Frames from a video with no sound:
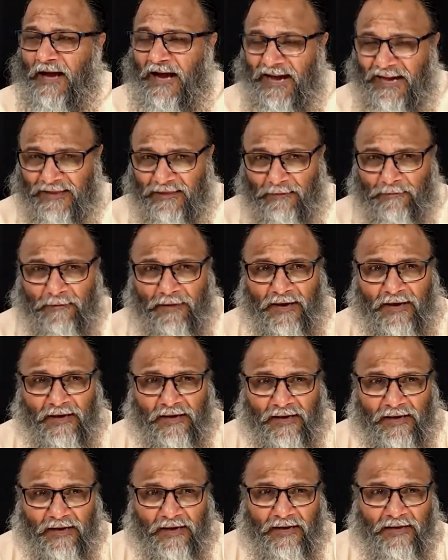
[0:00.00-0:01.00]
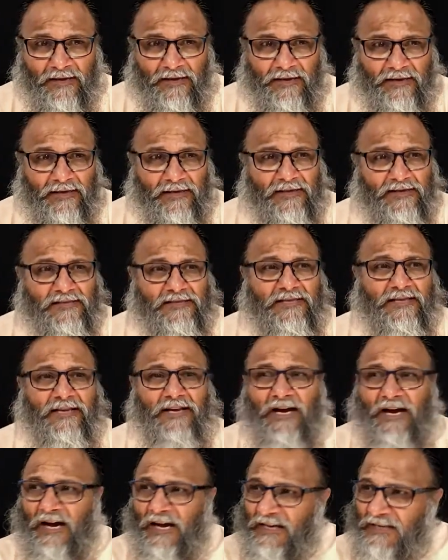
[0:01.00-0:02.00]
Atma is the